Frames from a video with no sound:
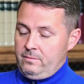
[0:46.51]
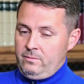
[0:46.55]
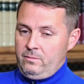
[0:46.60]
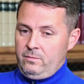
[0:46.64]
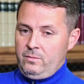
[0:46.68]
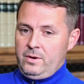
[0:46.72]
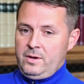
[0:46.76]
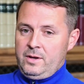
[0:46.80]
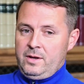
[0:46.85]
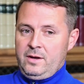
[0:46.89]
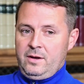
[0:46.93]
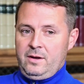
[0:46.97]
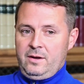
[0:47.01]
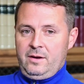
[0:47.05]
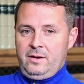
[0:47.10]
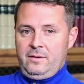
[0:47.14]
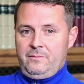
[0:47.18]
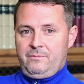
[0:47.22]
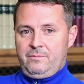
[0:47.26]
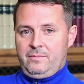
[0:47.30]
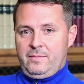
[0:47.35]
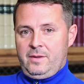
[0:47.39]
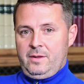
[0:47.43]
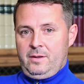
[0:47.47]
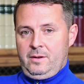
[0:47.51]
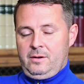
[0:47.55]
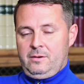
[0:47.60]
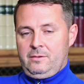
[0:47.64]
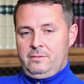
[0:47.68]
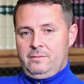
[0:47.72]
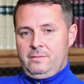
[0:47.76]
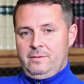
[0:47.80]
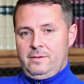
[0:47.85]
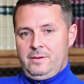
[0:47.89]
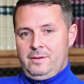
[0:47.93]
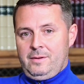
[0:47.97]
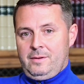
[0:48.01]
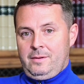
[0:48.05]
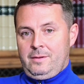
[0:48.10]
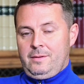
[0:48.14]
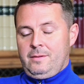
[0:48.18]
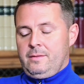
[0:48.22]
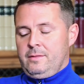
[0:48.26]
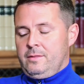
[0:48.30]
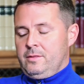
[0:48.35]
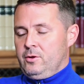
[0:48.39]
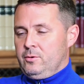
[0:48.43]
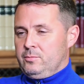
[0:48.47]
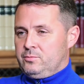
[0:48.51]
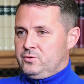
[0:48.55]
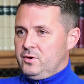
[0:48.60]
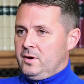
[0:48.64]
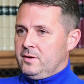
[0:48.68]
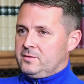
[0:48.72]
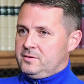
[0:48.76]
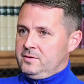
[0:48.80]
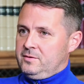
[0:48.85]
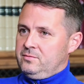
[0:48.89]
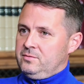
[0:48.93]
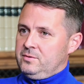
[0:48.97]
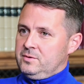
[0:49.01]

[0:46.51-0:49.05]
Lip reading: We, the objective